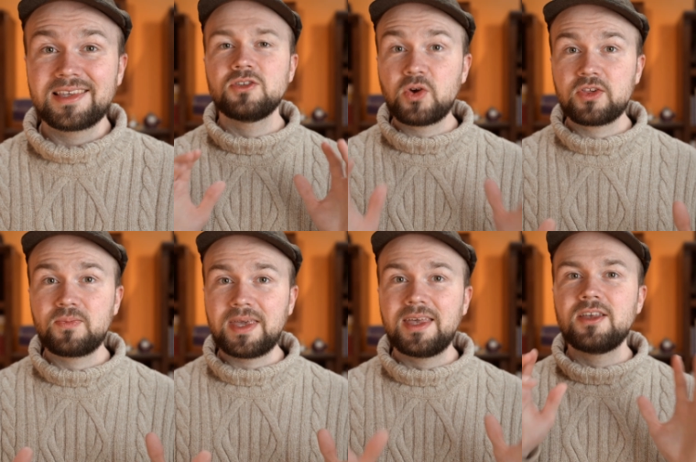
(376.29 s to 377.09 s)
Trust
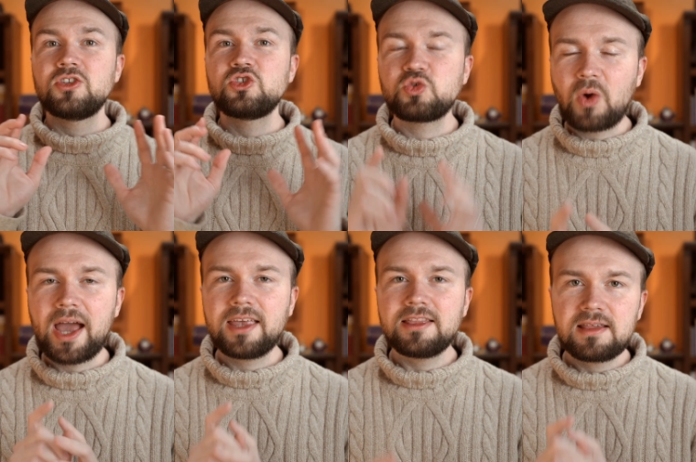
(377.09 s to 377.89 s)
me,
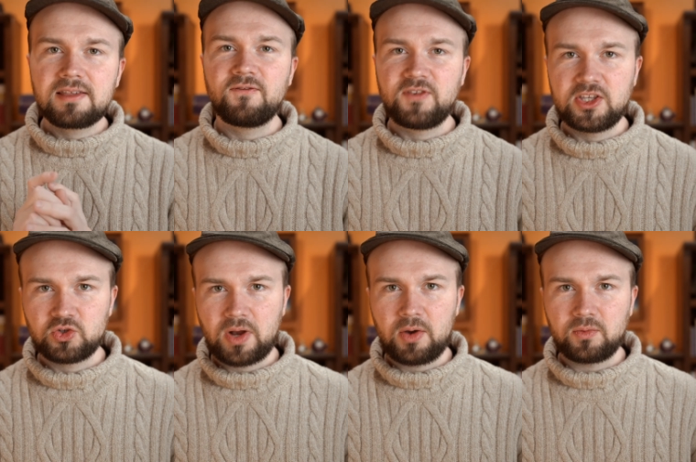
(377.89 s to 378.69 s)
try this
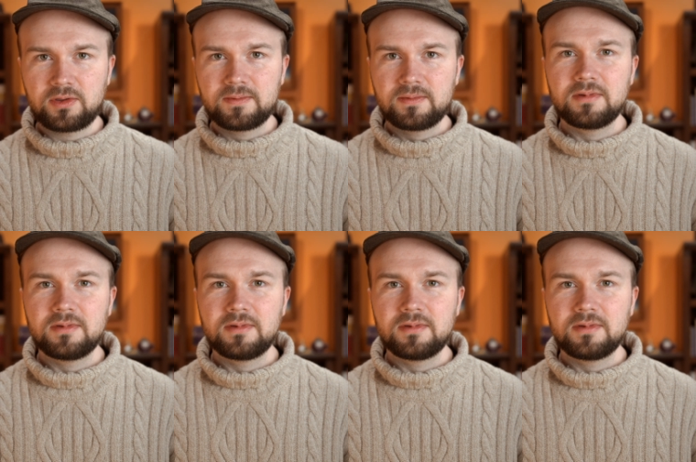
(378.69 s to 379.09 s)
feature out.